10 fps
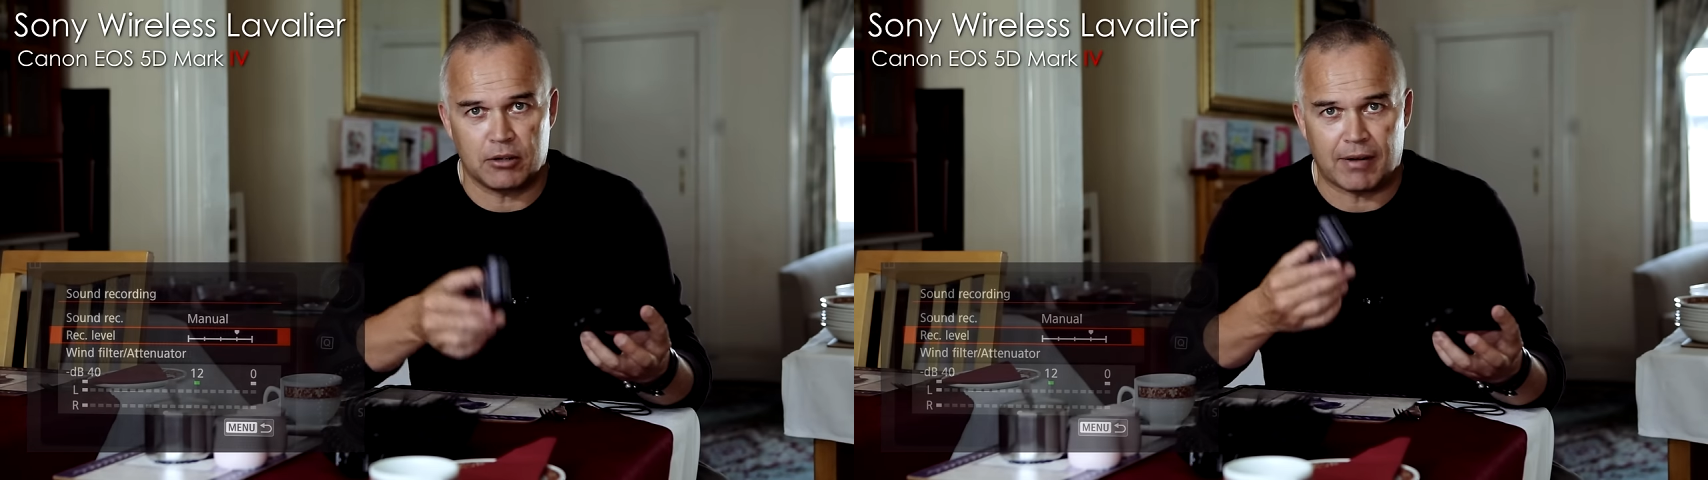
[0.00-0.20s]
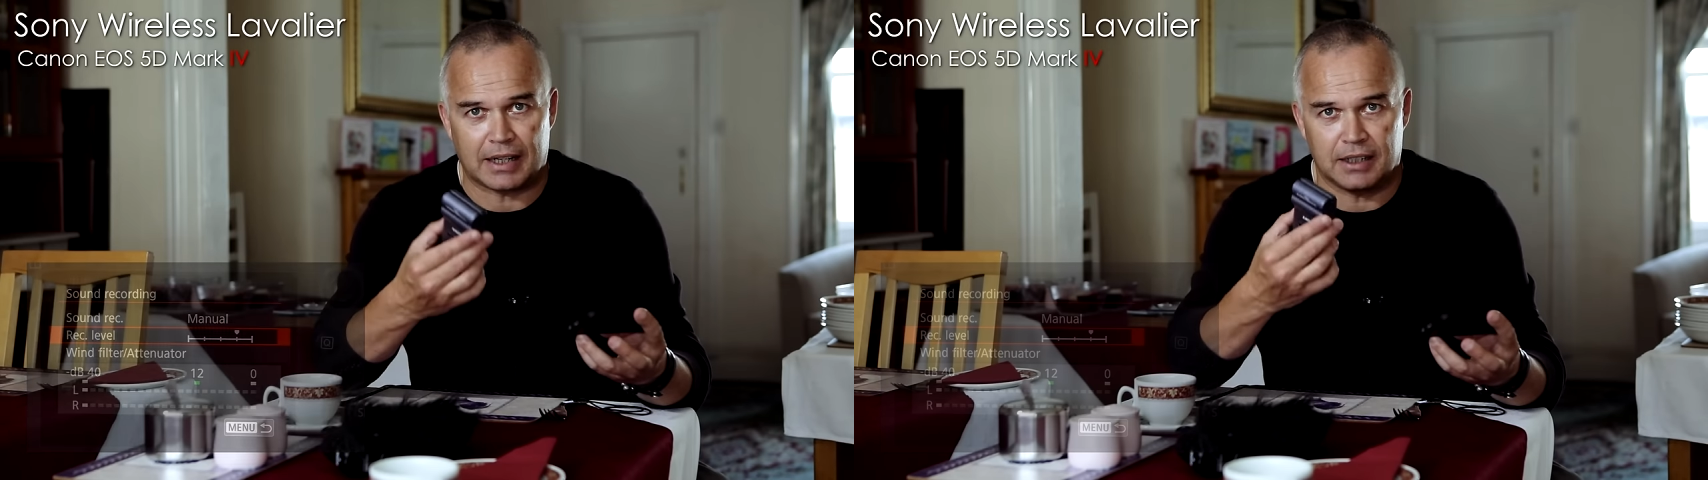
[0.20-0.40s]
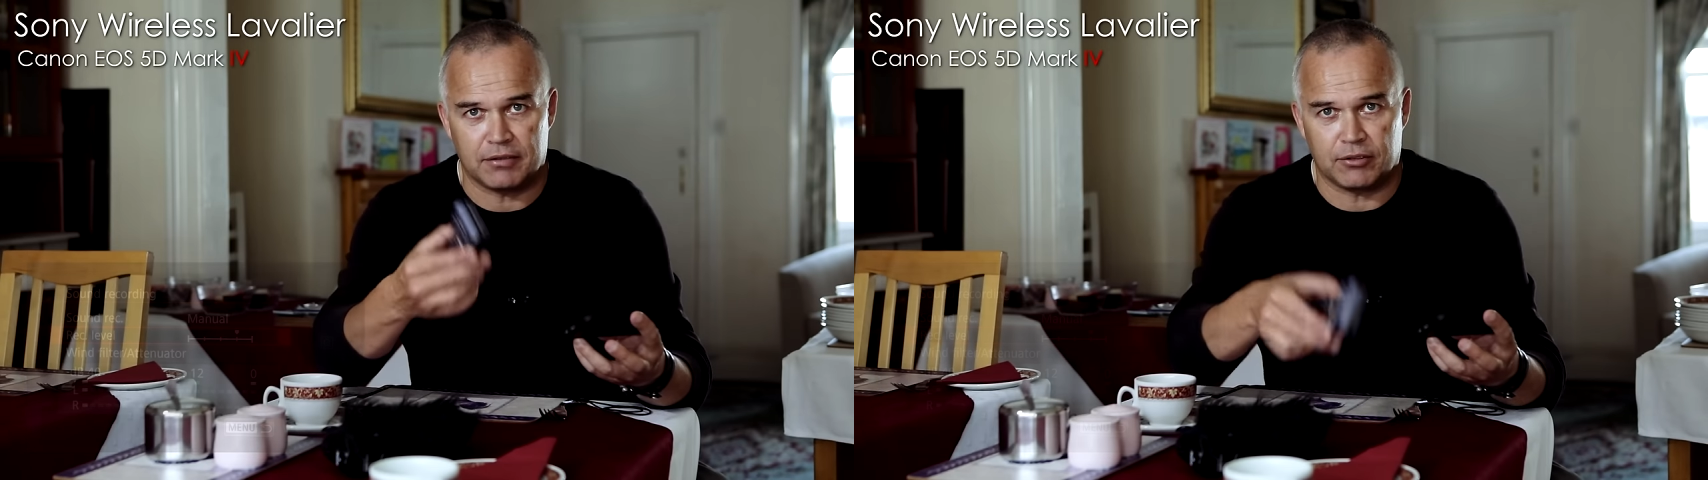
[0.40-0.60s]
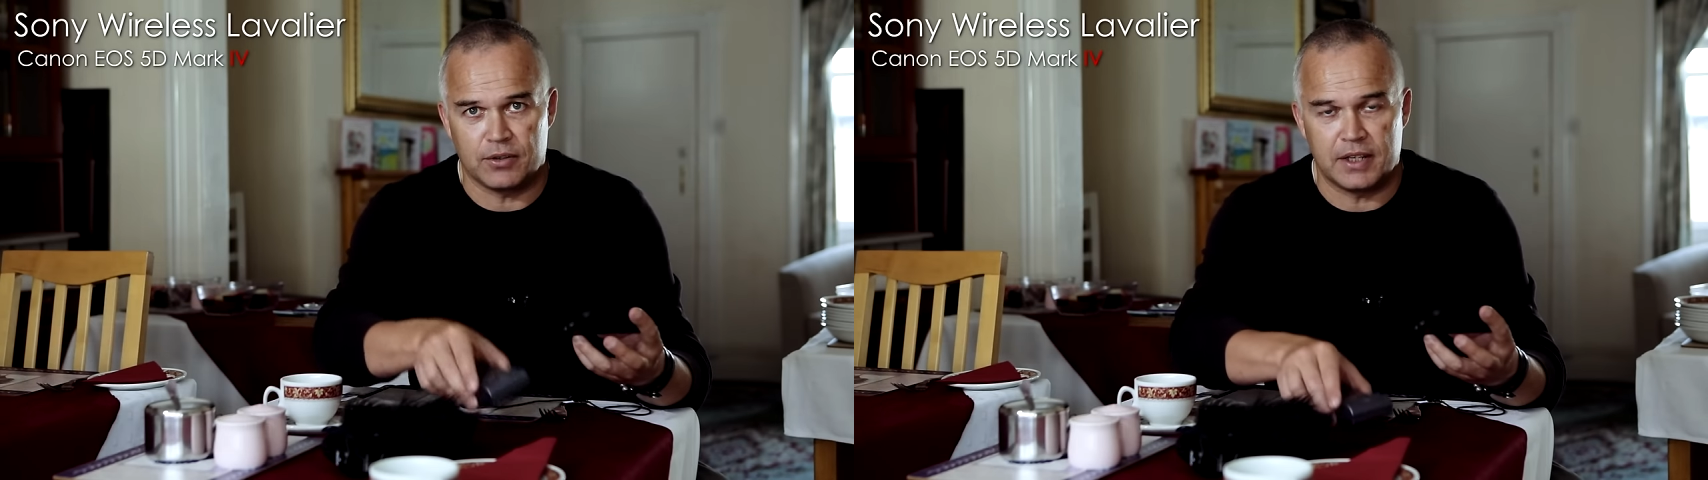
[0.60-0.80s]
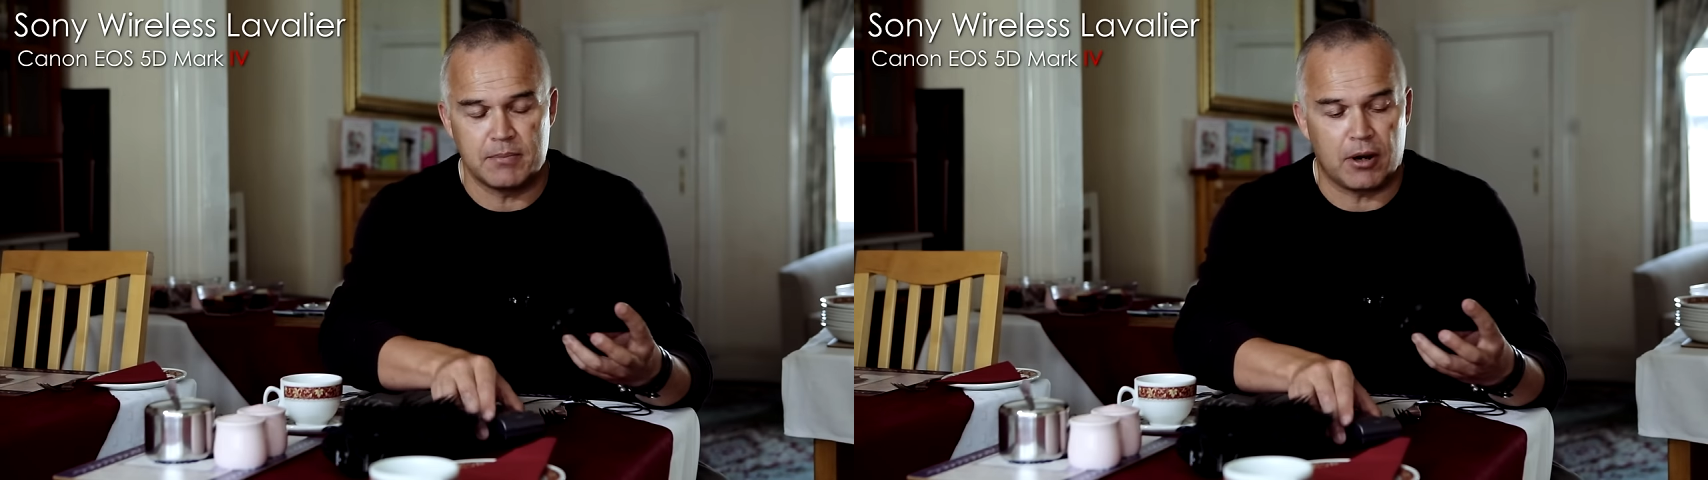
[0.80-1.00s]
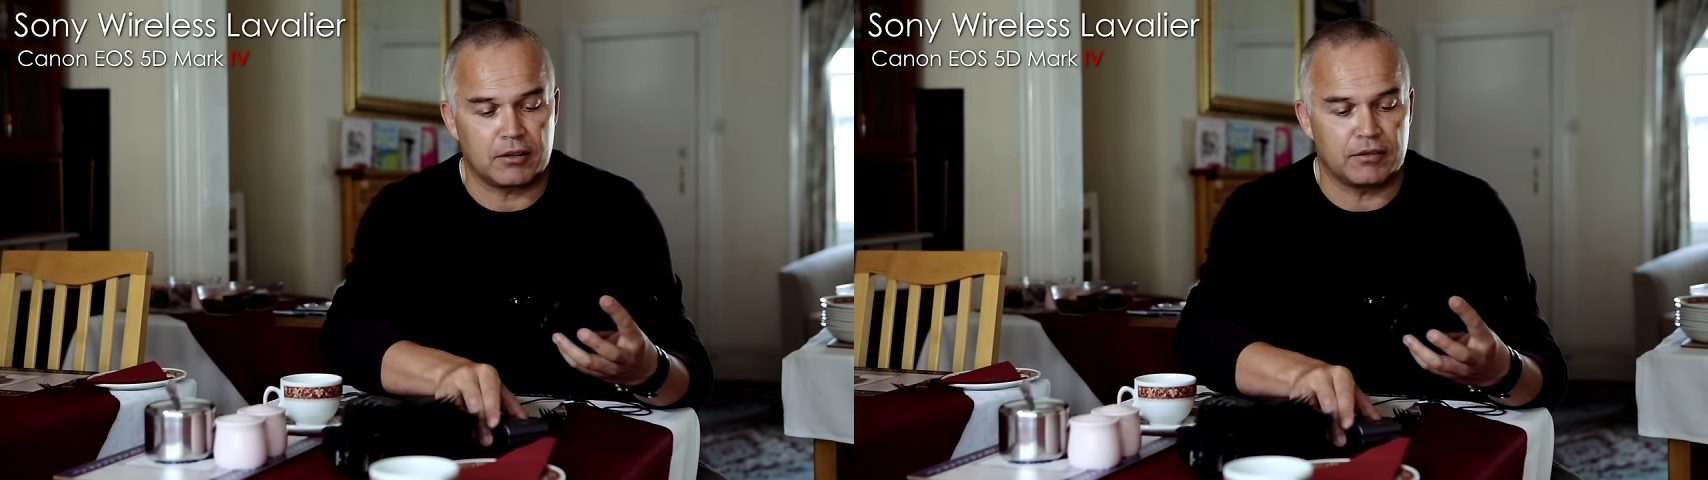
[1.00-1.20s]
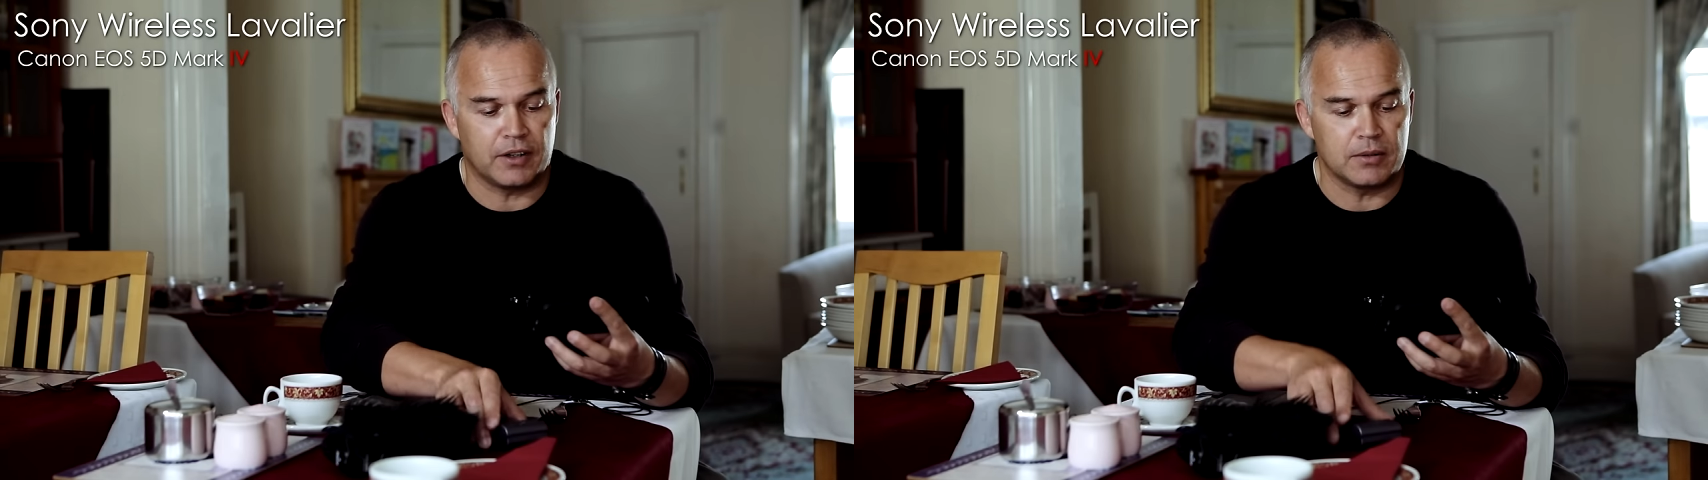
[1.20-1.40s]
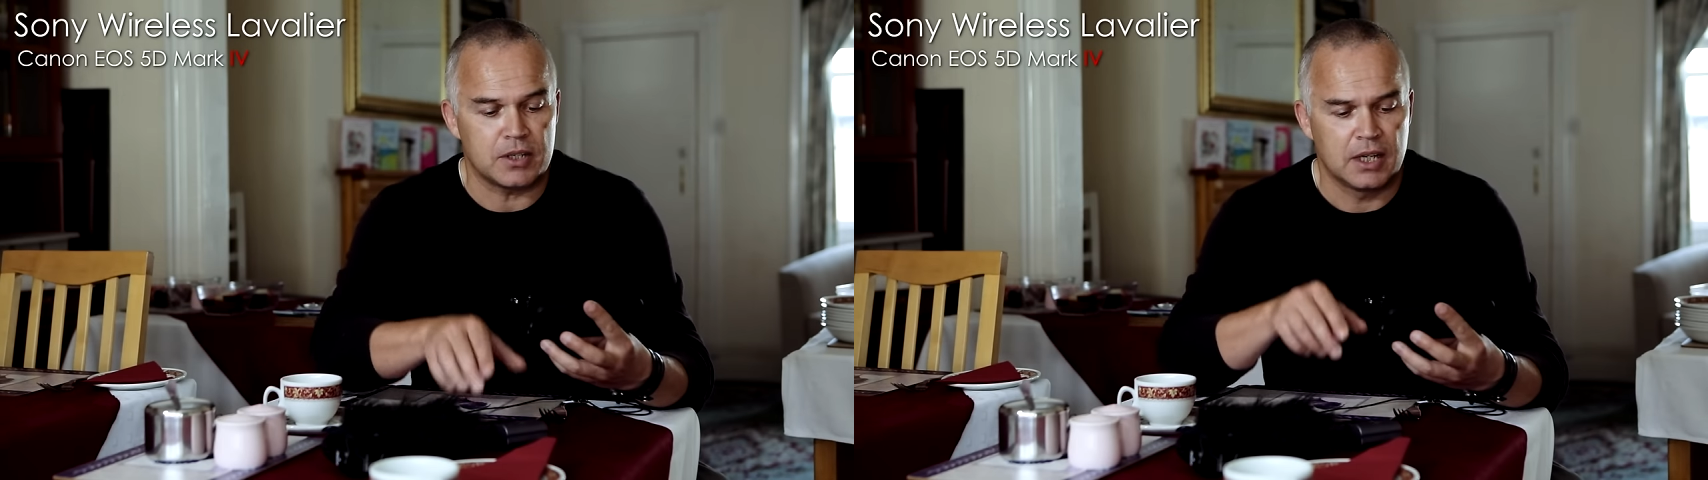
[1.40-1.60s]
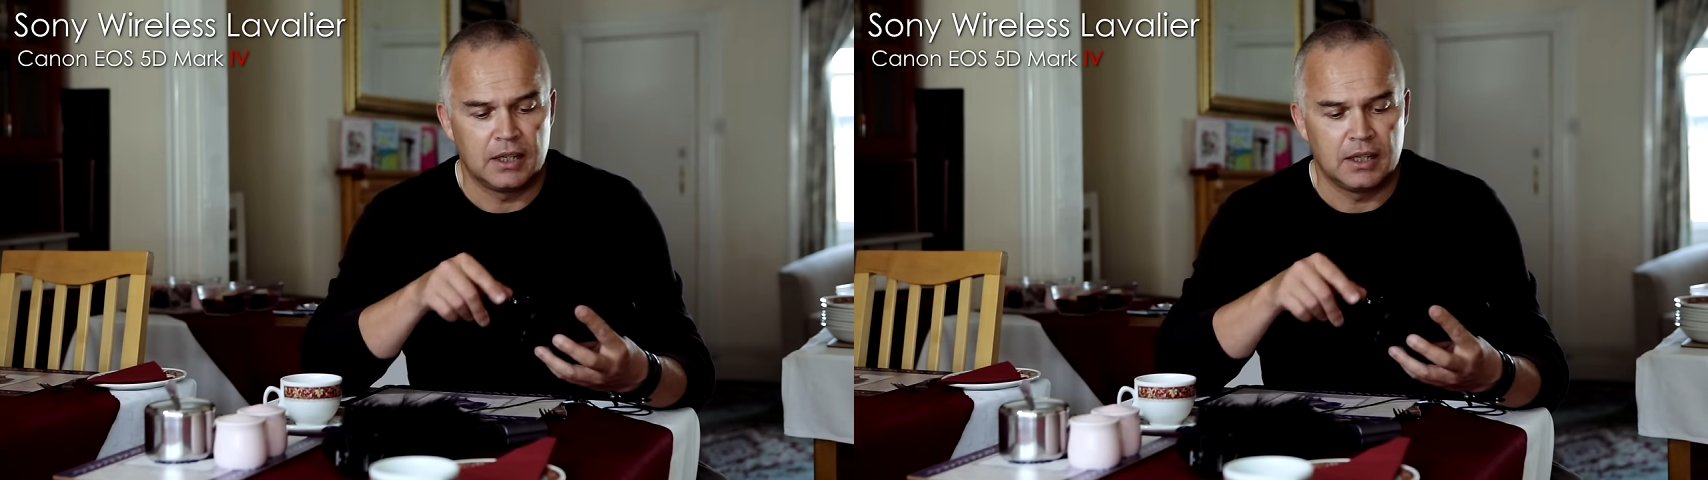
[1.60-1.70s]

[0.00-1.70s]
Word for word: correctly through these microphones.